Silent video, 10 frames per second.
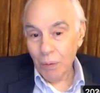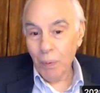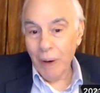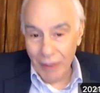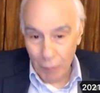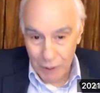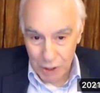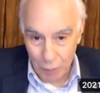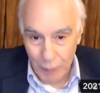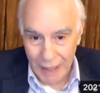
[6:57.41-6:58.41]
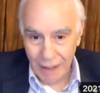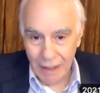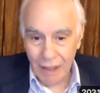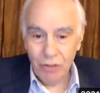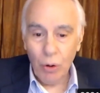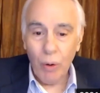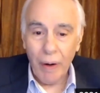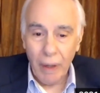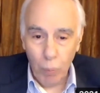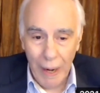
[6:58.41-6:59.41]
where there was a readiness or
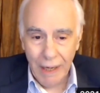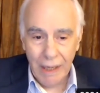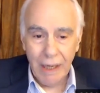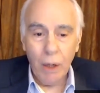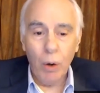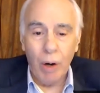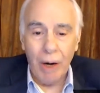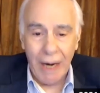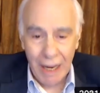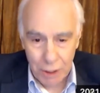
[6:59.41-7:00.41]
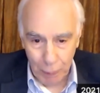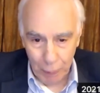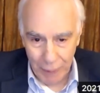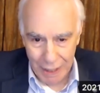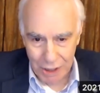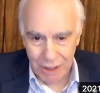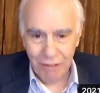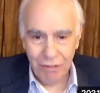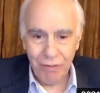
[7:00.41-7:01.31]
an awakening or an aspiration